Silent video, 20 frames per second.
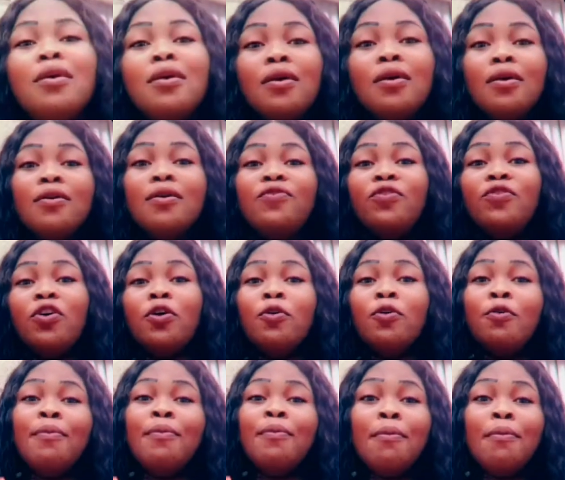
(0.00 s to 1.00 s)
So
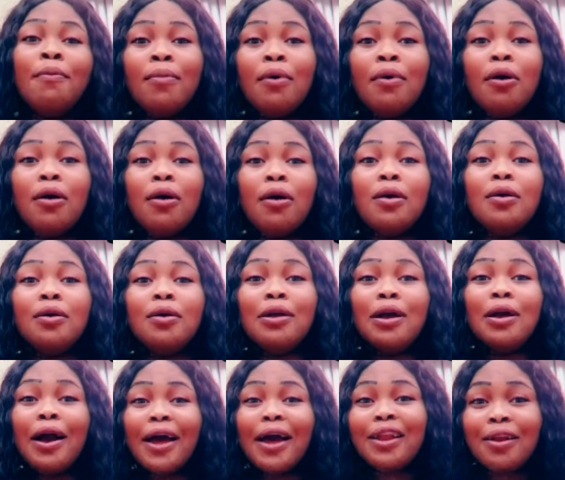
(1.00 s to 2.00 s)
remember,
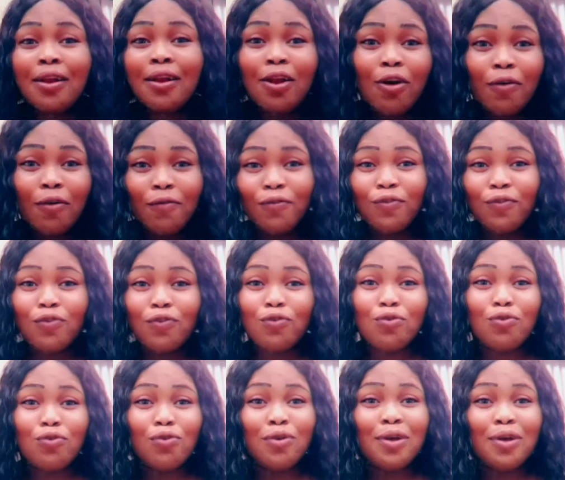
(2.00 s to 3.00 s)
God loves
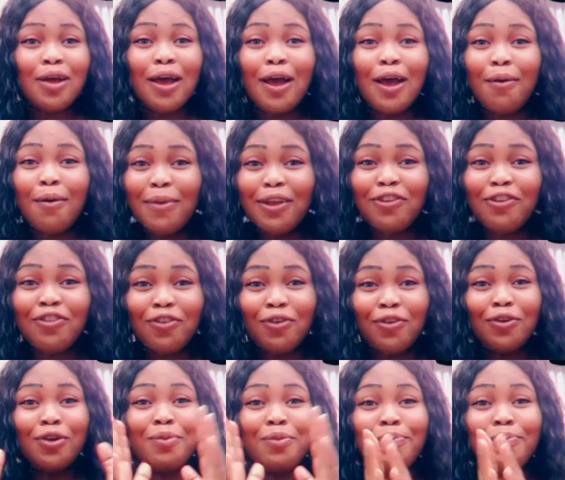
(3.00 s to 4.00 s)
you, and make sure
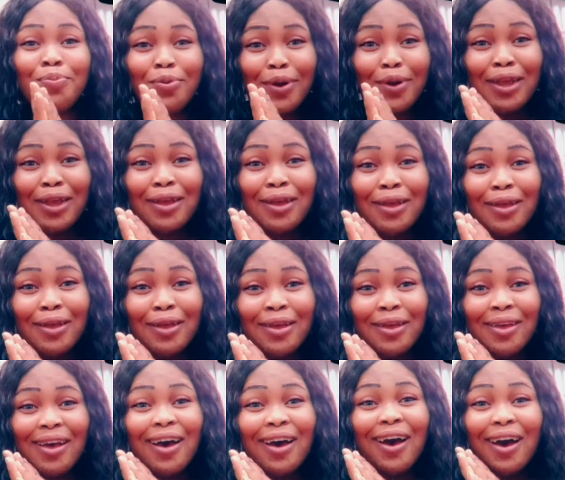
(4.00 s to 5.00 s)
to pray
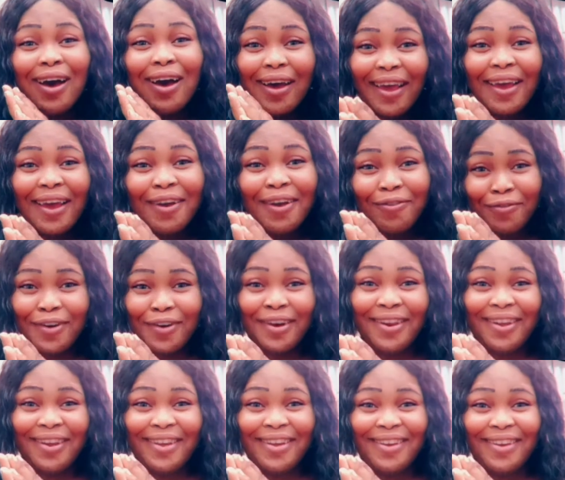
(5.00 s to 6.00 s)
every
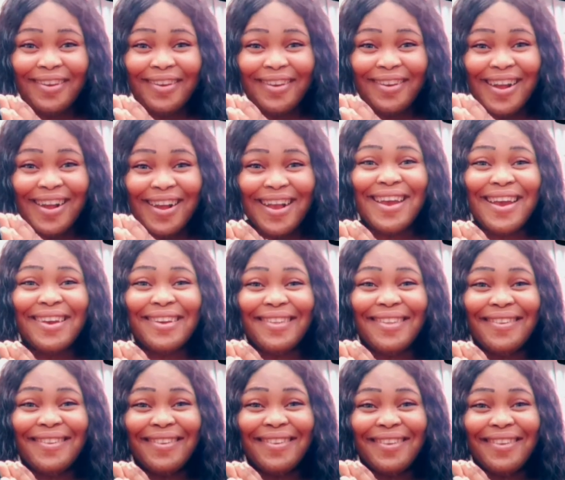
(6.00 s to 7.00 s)
day, all right?
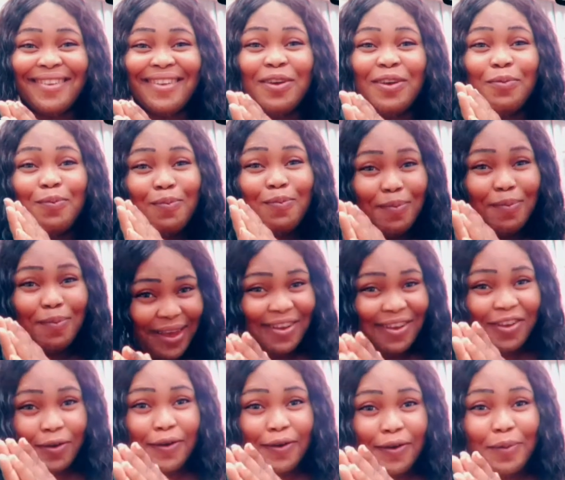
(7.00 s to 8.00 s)
Make
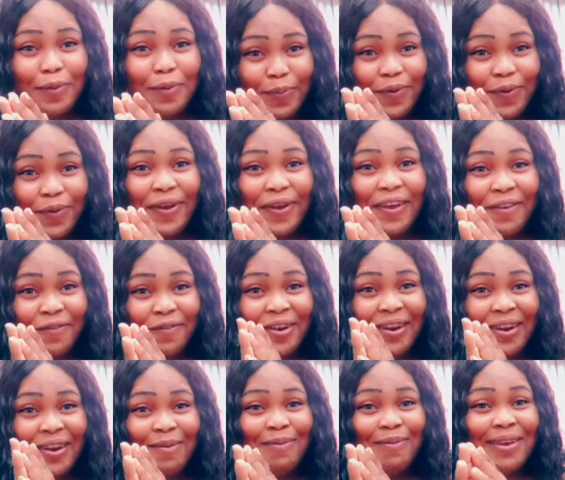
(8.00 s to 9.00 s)
sure and pray every
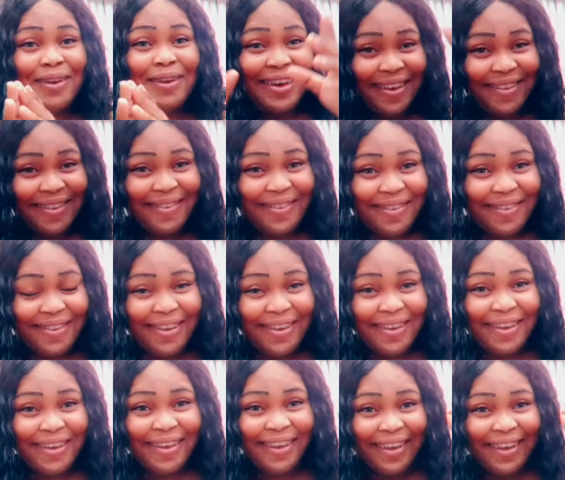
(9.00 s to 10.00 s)
day, because
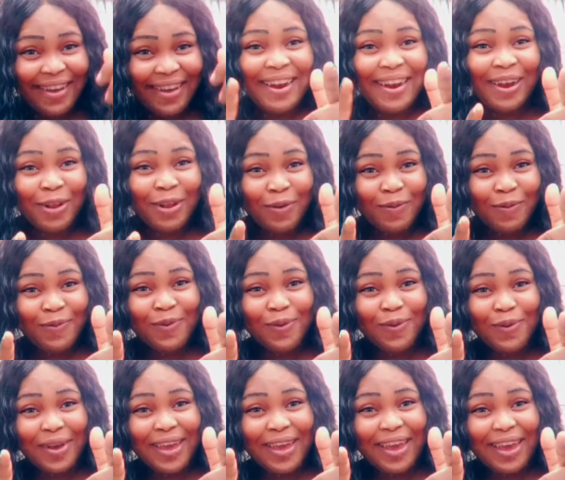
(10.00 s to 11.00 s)
God loves
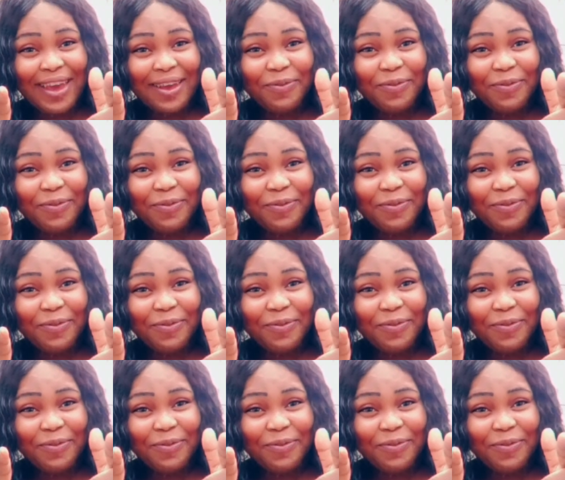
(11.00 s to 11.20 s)
you, okay?